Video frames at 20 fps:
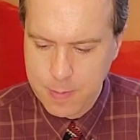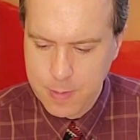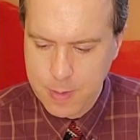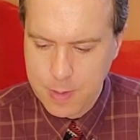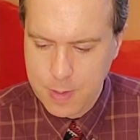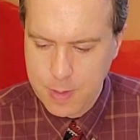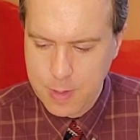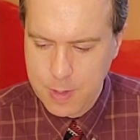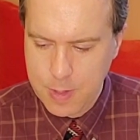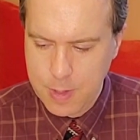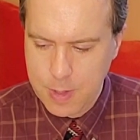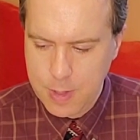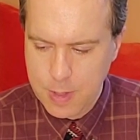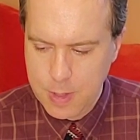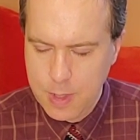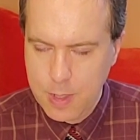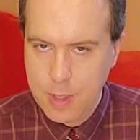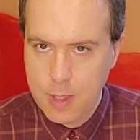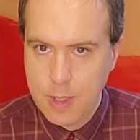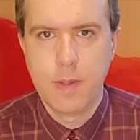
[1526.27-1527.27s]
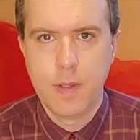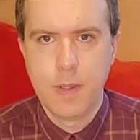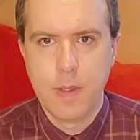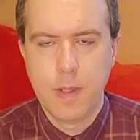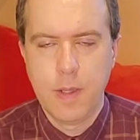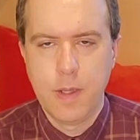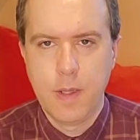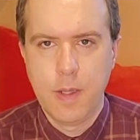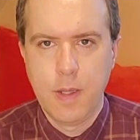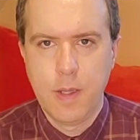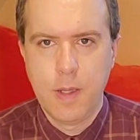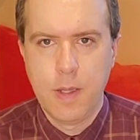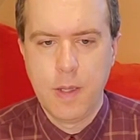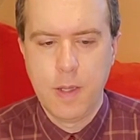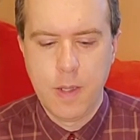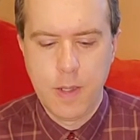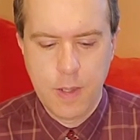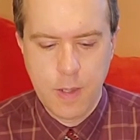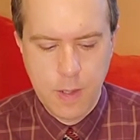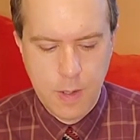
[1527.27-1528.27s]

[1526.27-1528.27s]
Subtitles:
(silence)